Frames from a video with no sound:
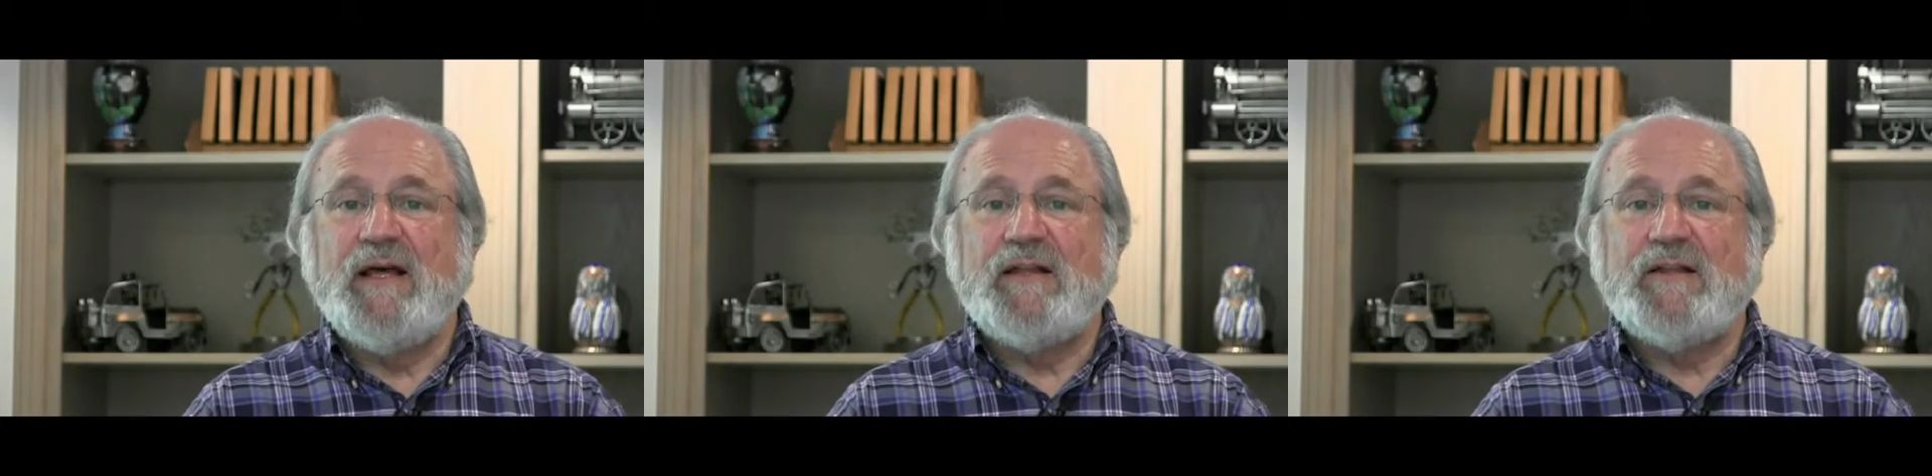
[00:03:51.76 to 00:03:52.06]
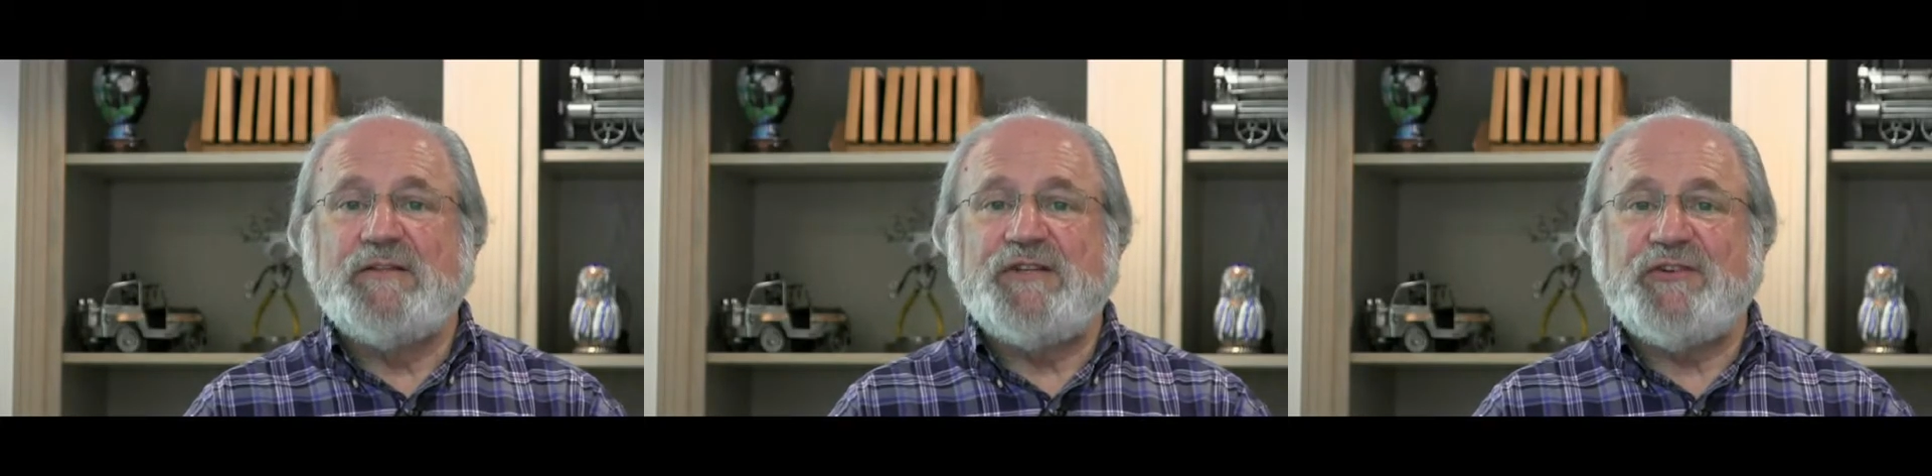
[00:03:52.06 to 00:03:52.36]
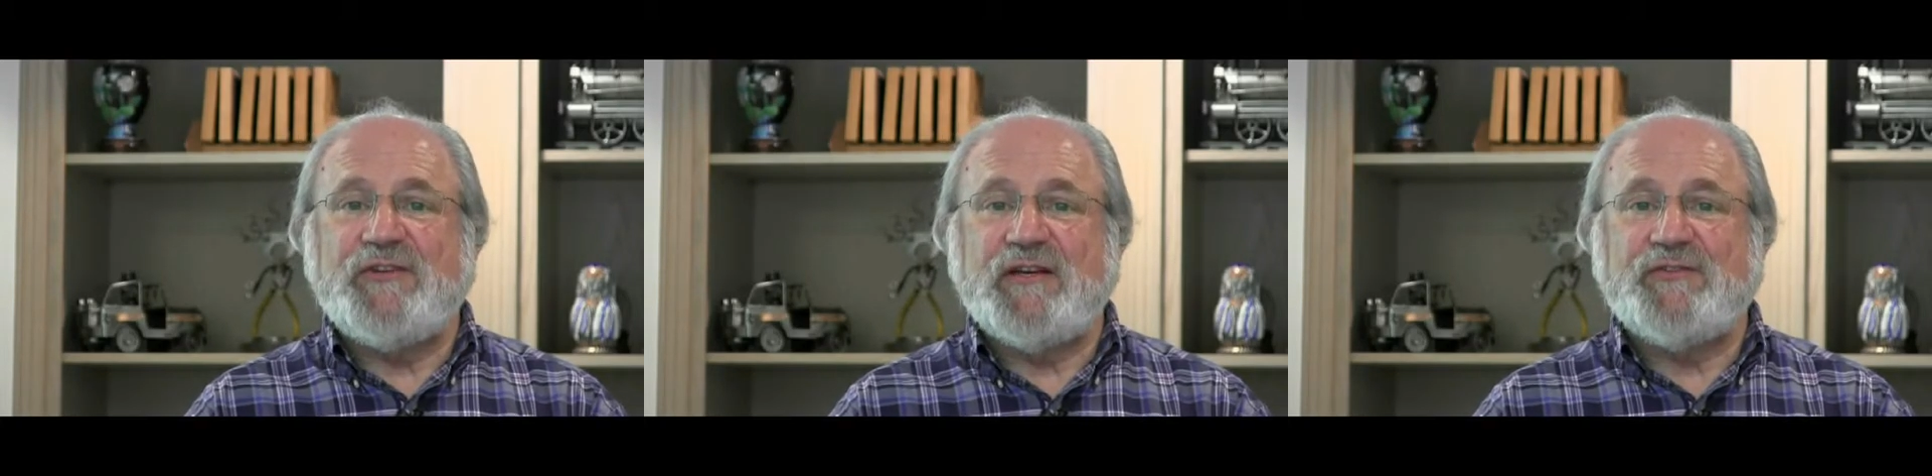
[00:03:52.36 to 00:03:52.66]

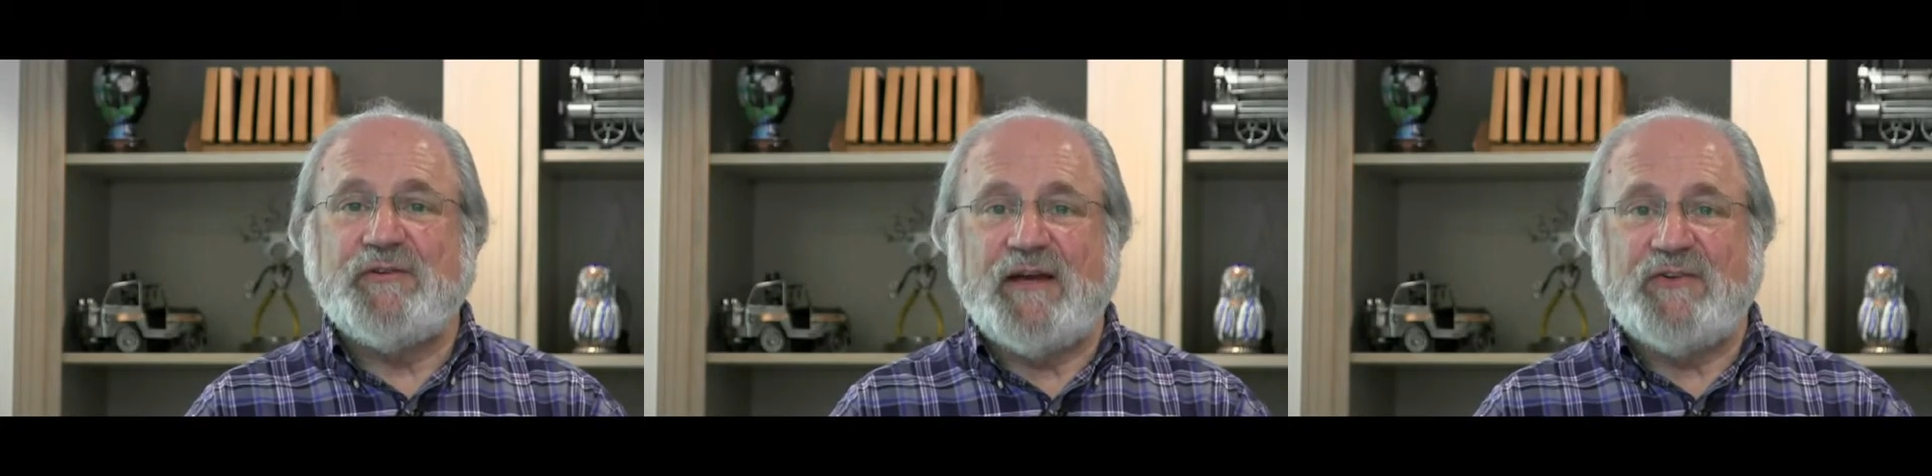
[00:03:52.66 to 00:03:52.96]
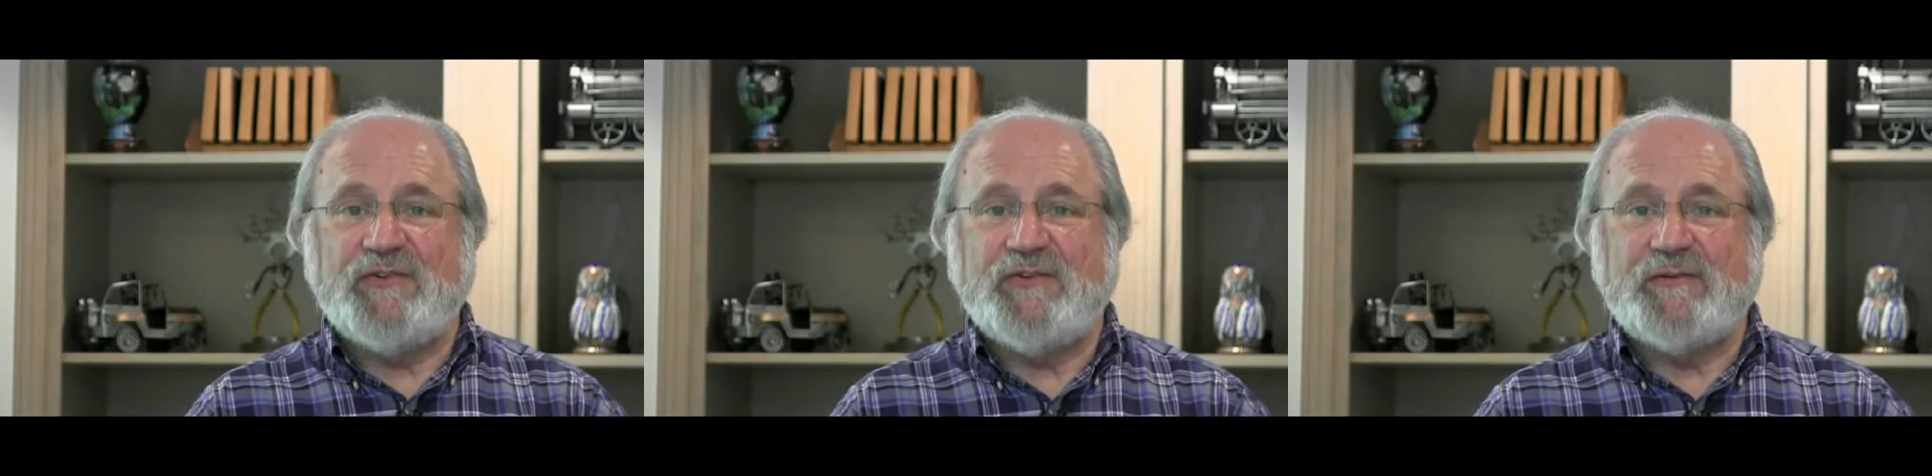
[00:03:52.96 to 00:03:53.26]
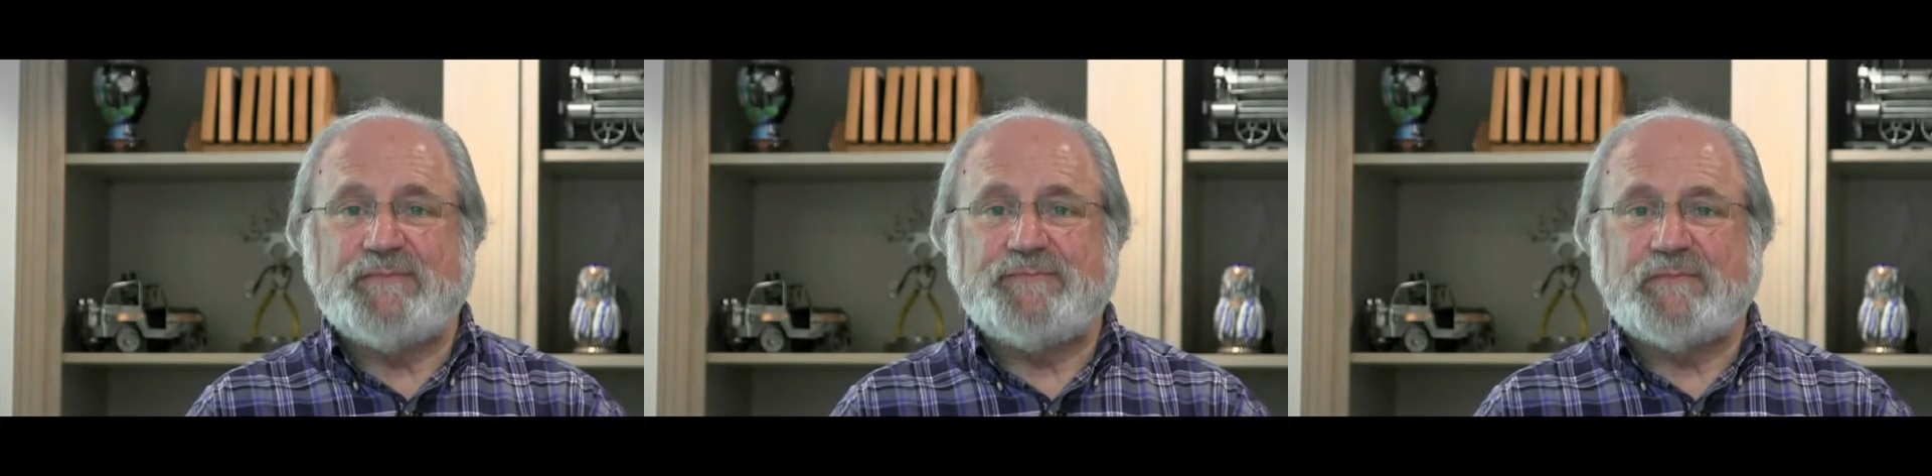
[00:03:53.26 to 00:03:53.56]
Logistics risks.
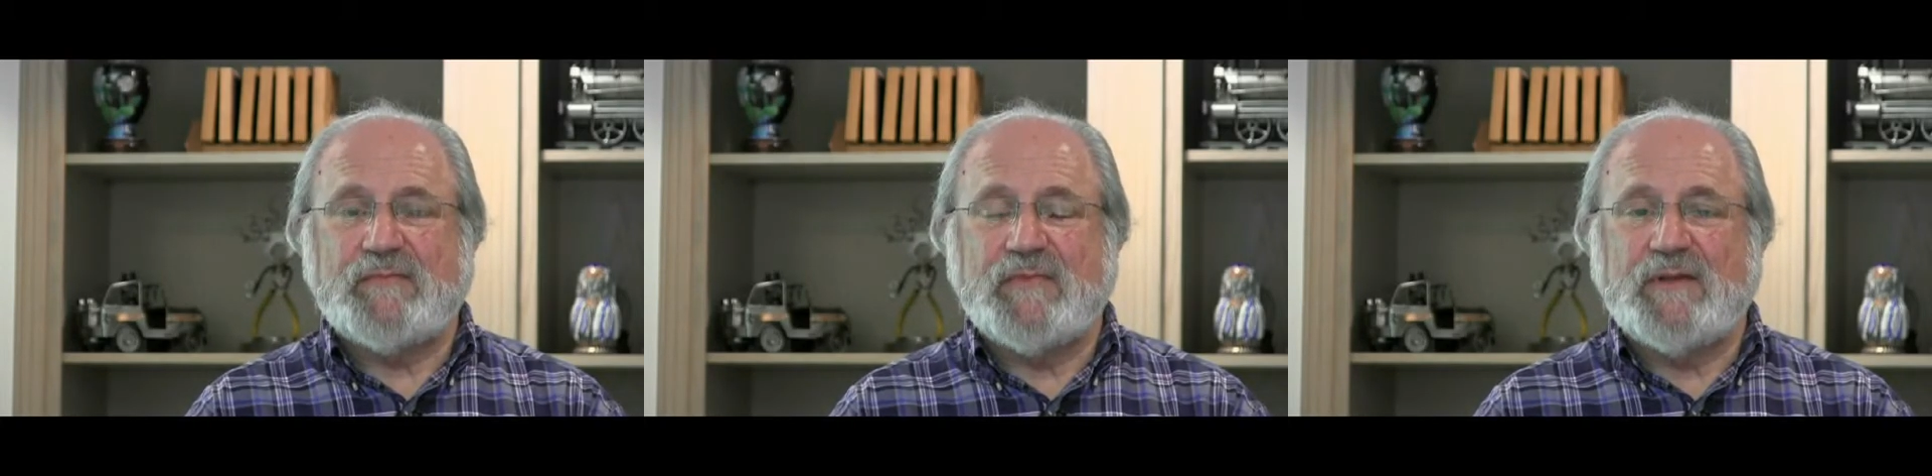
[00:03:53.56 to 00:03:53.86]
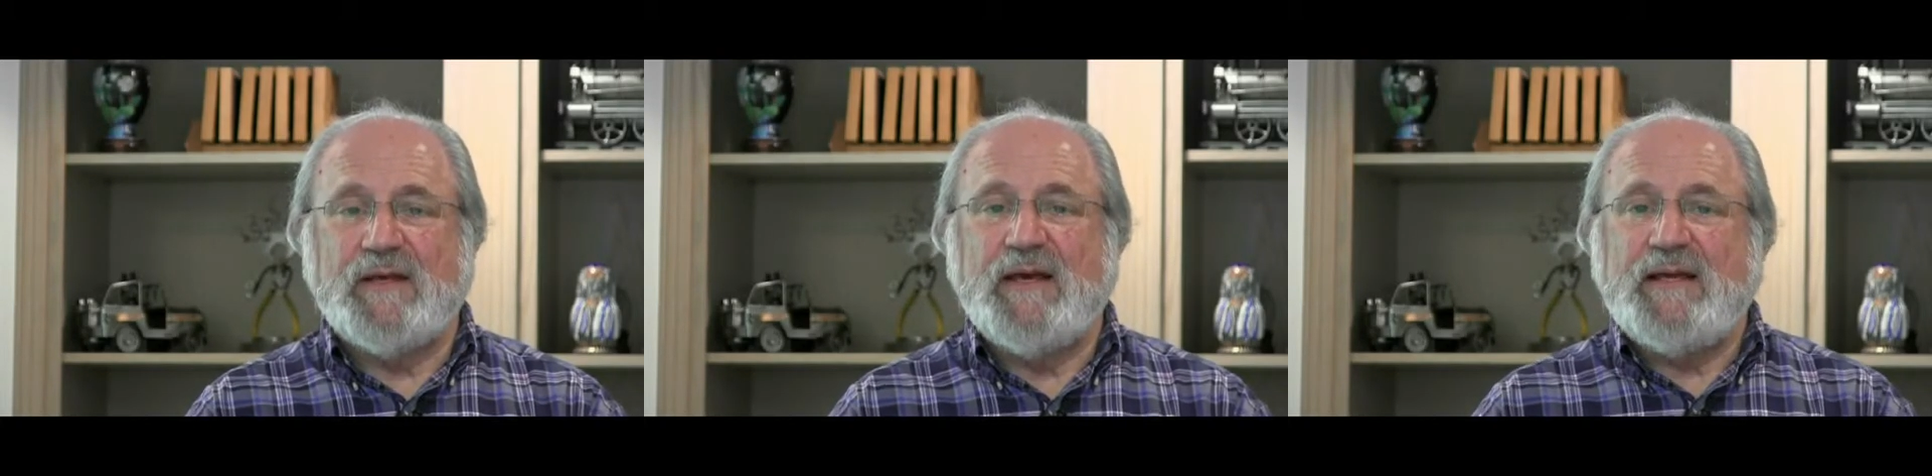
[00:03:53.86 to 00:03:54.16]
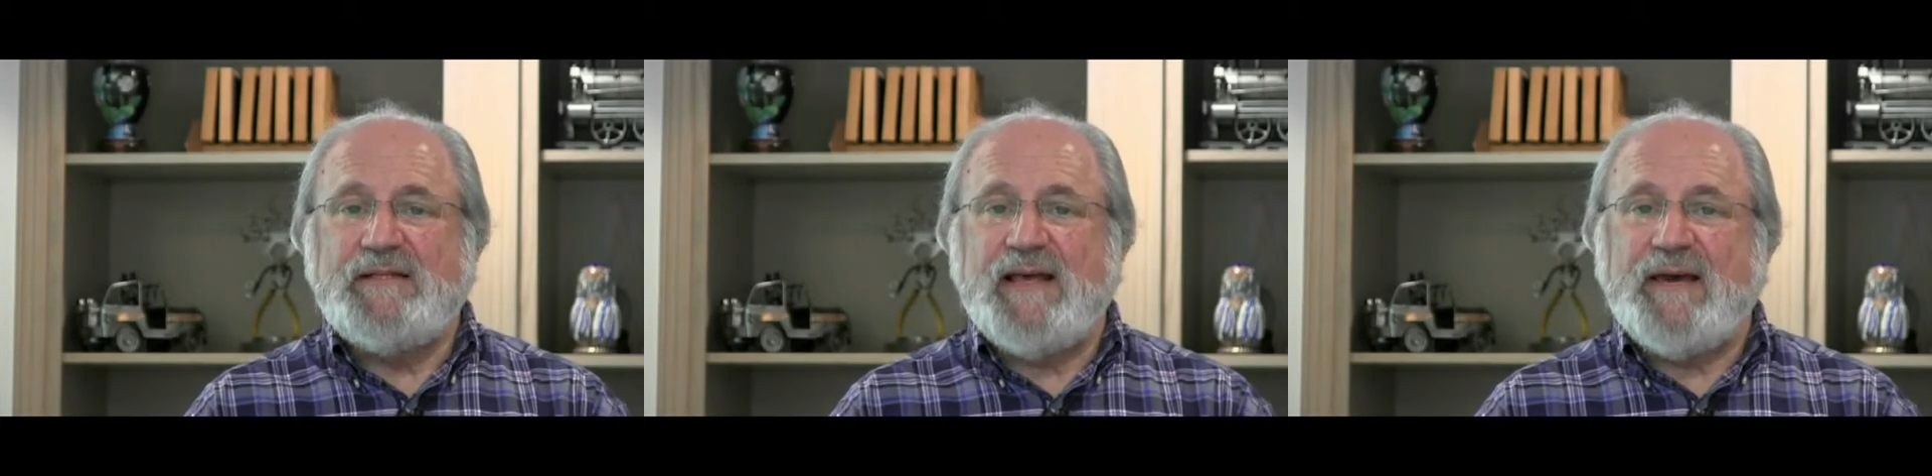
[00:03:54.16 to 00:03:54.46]

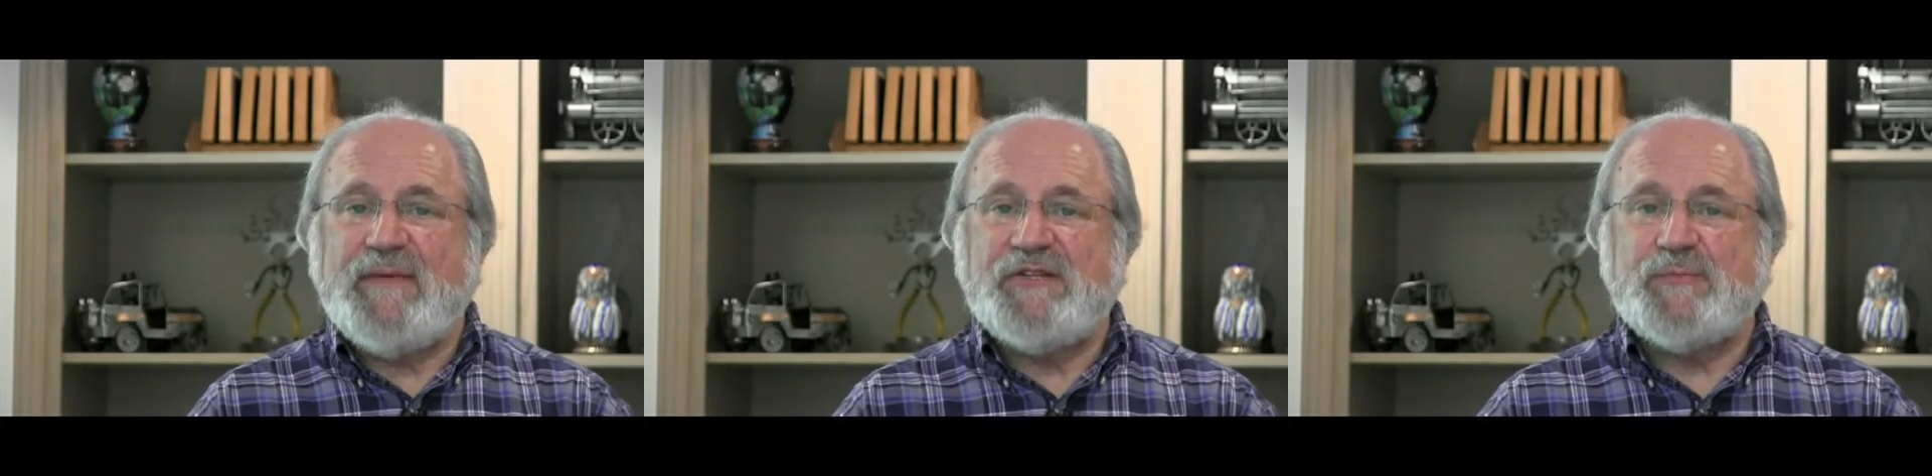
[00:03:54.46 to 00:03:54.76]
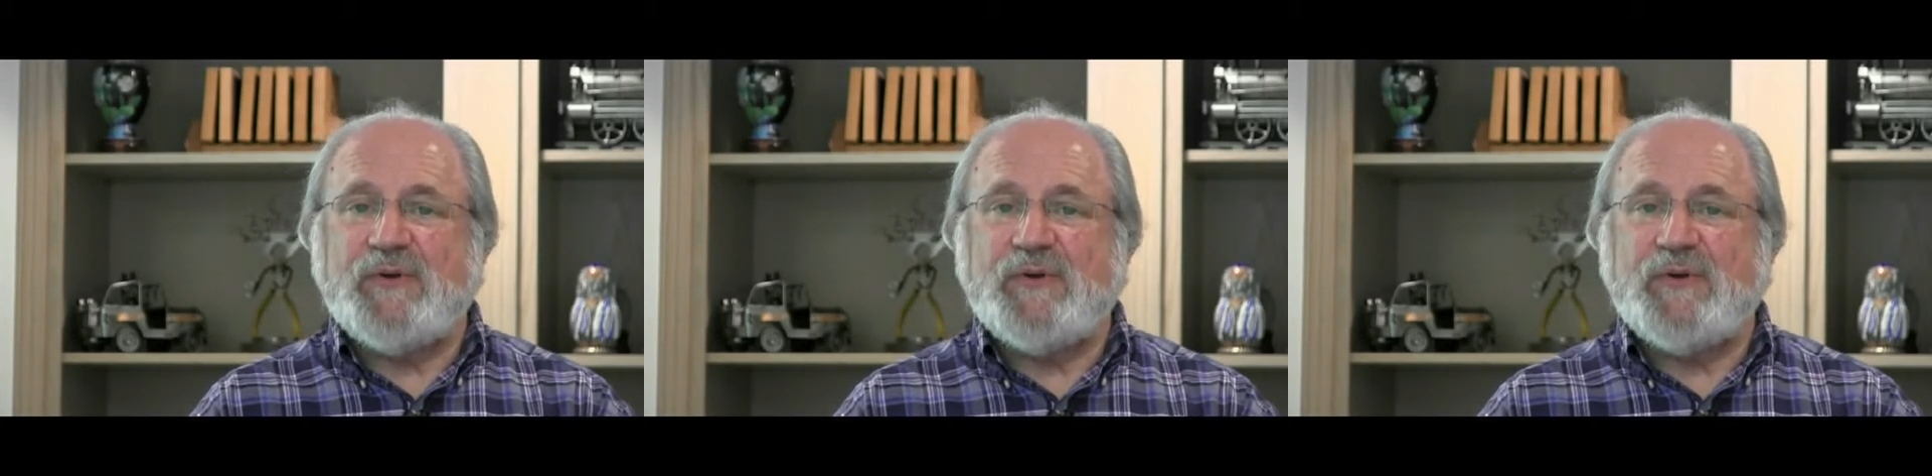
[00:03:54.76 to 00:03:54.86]
Damaged